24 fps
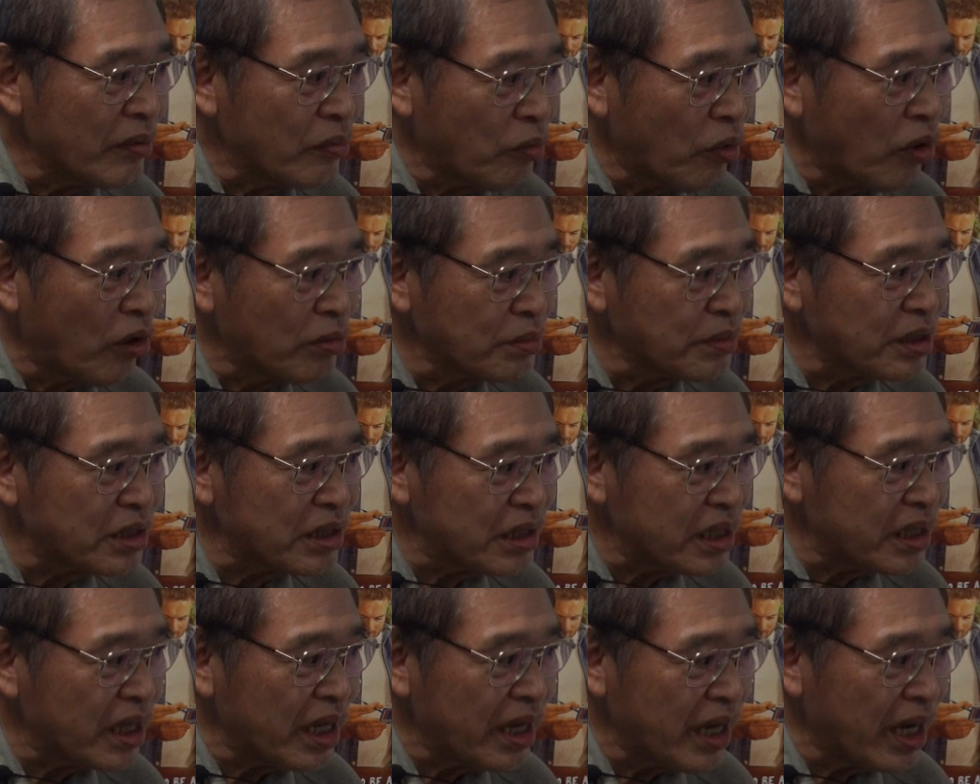warms
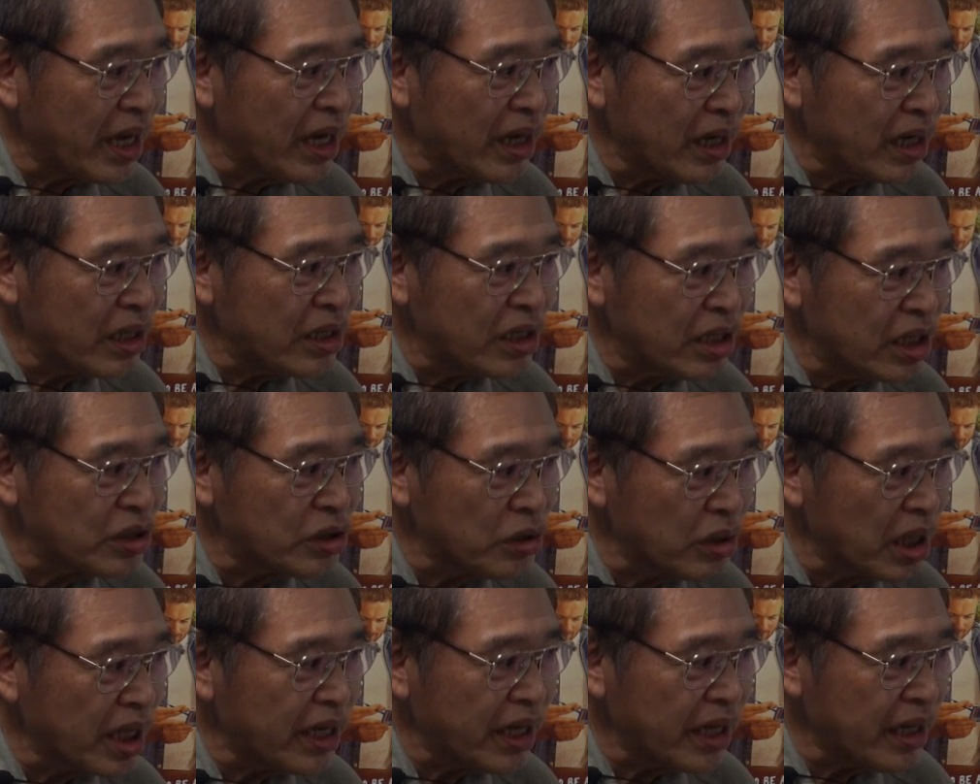the air
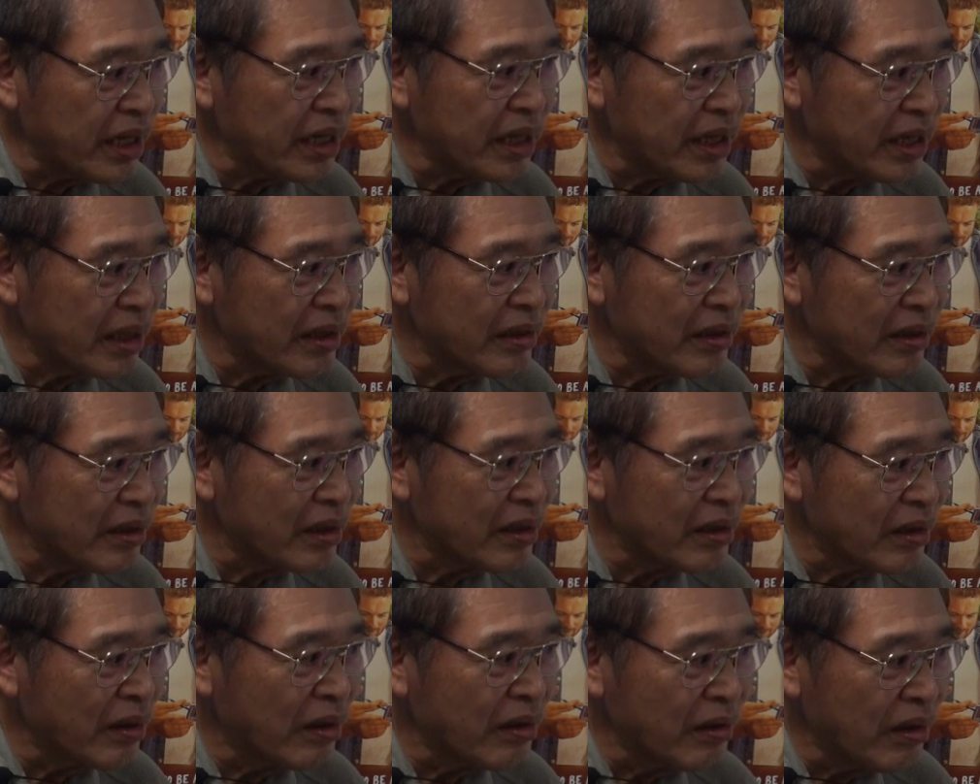initially,
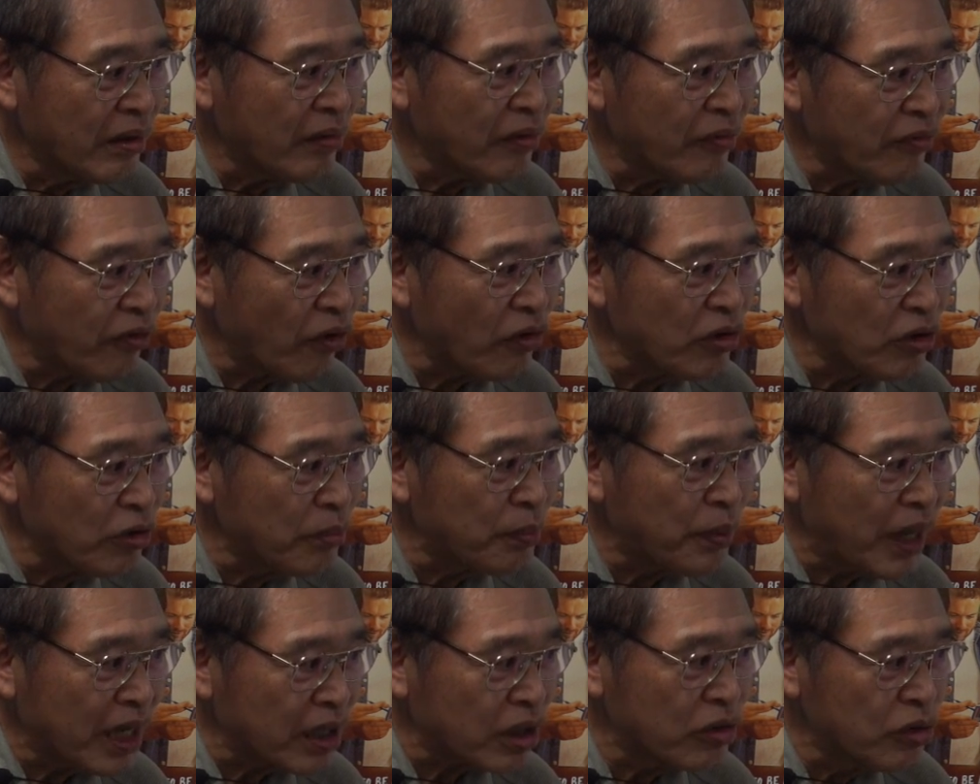followed
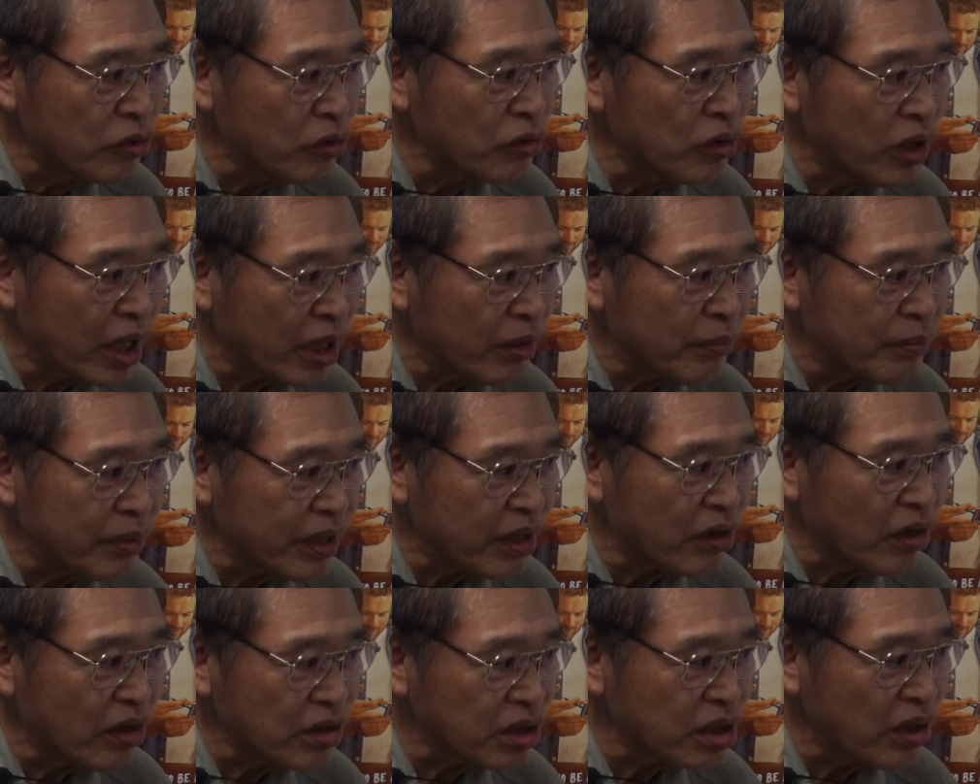by cooling
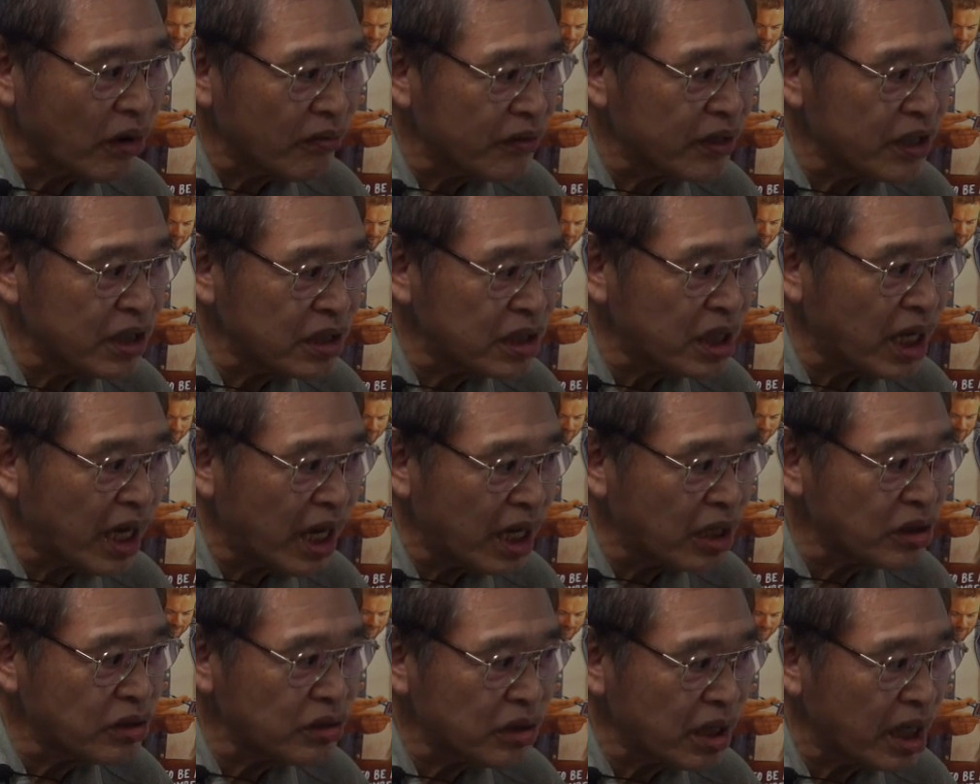because of these
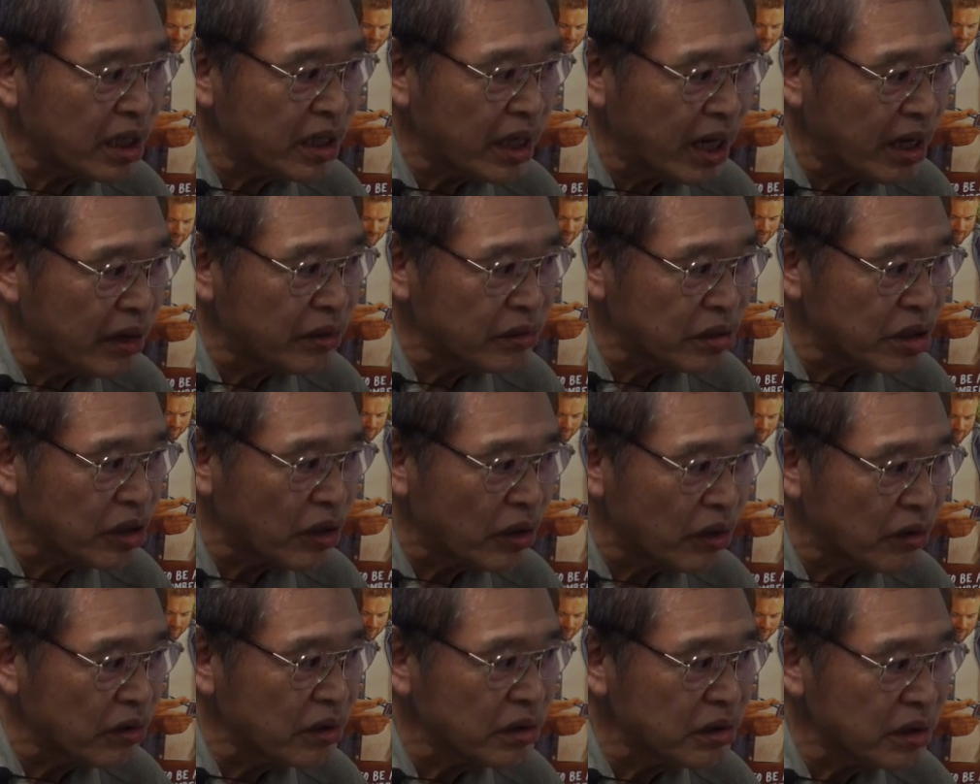ash and
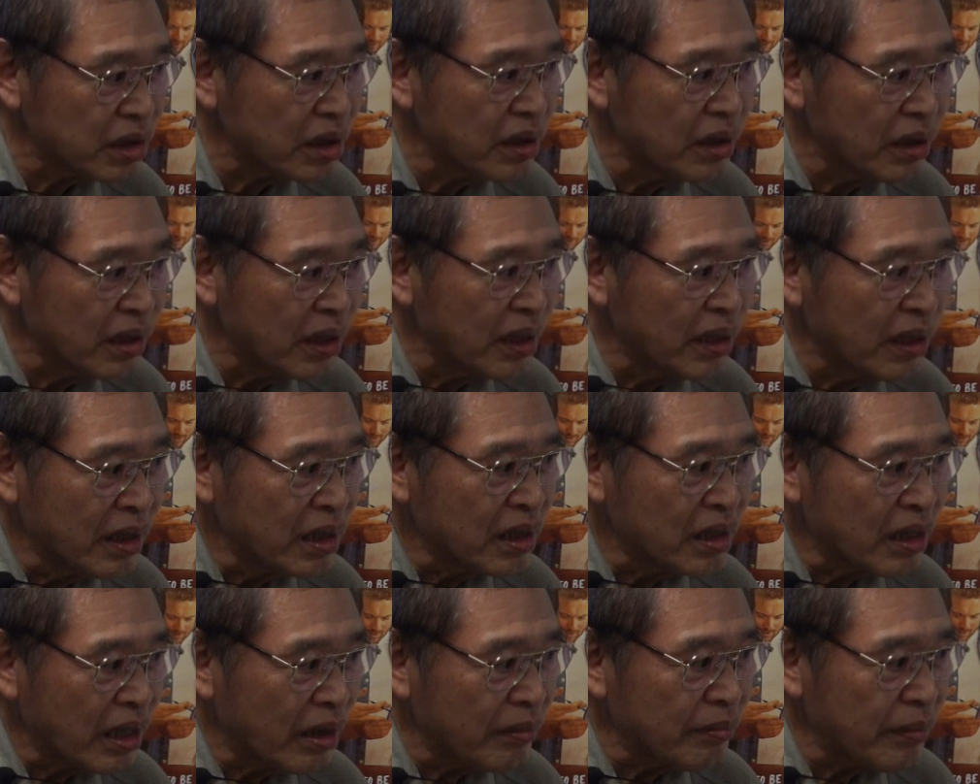aerosols.
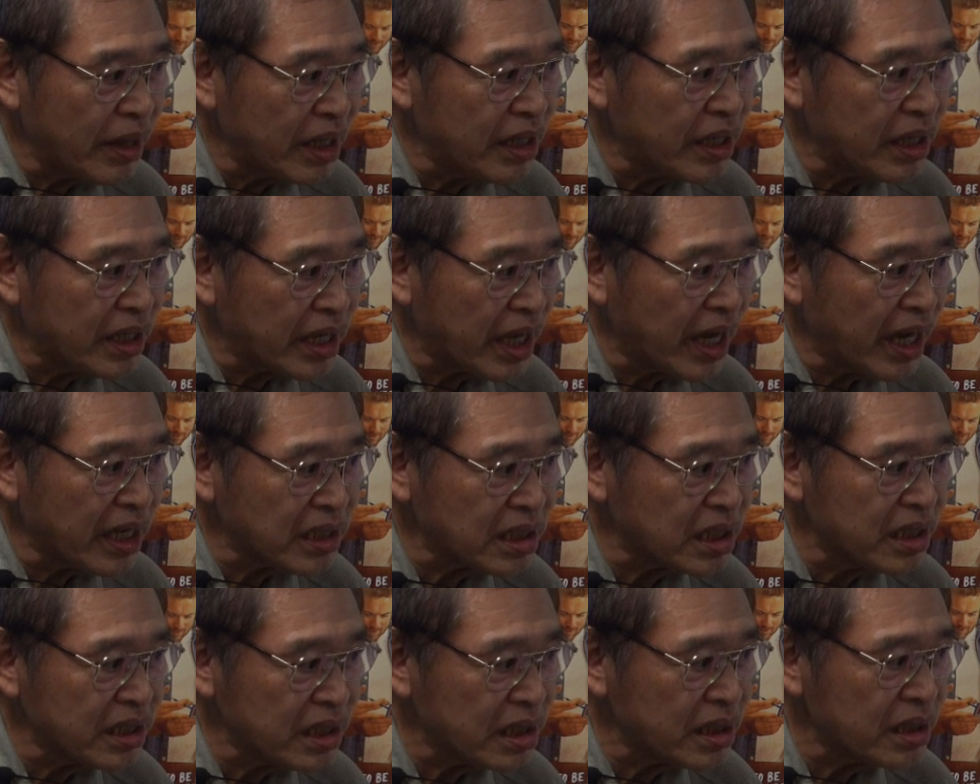There are many
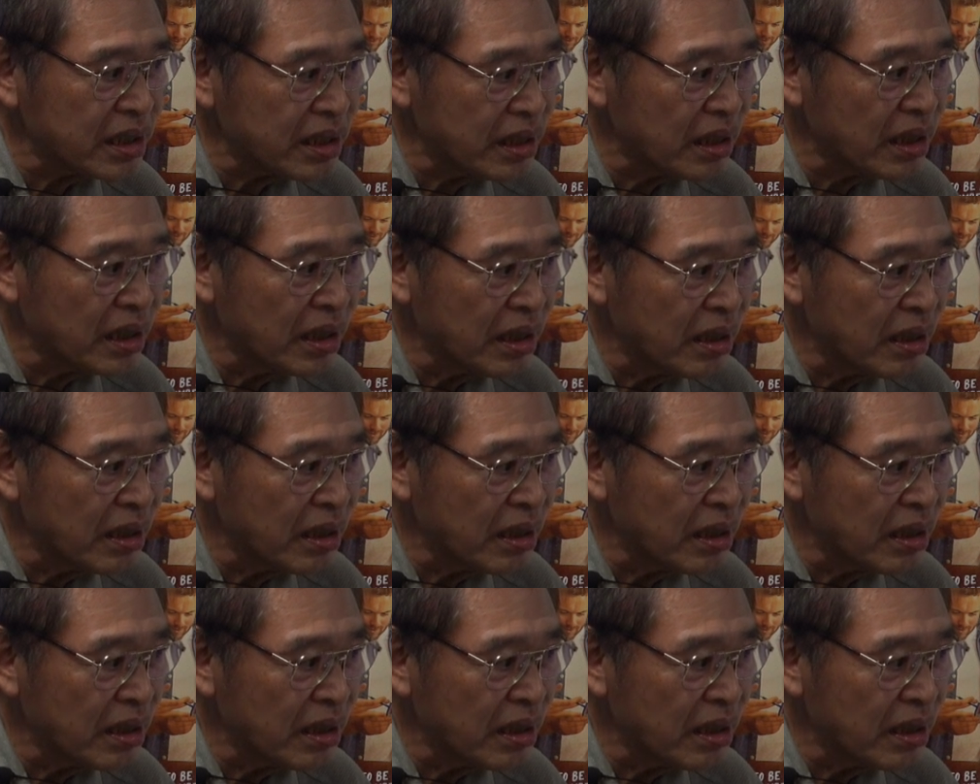gases.